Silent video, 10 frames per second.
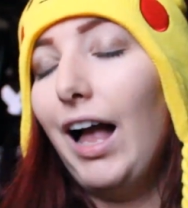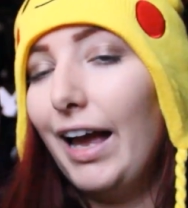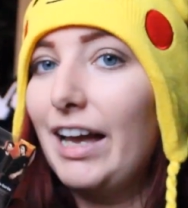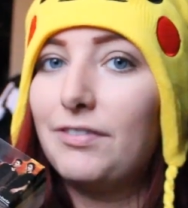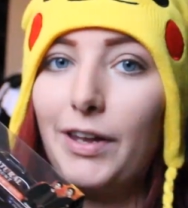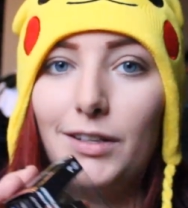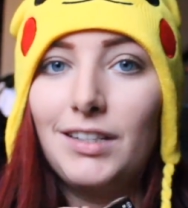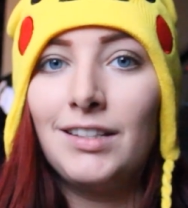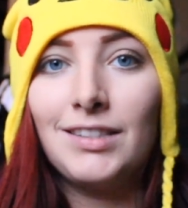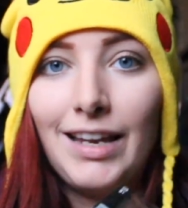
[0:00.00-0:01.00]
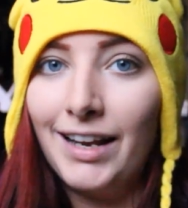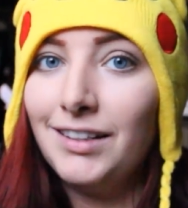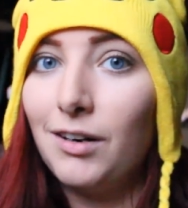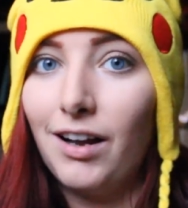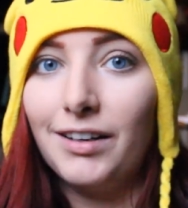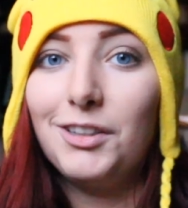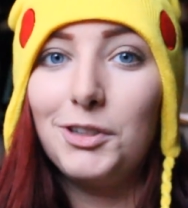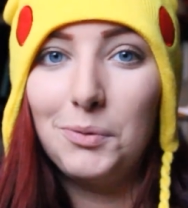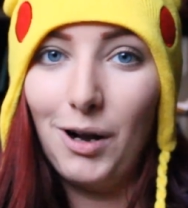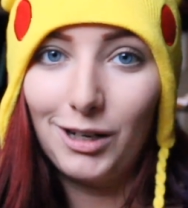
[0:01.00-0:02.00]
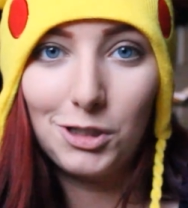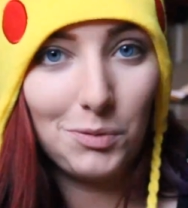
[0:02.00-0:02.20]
I have cousins and an aunt who watch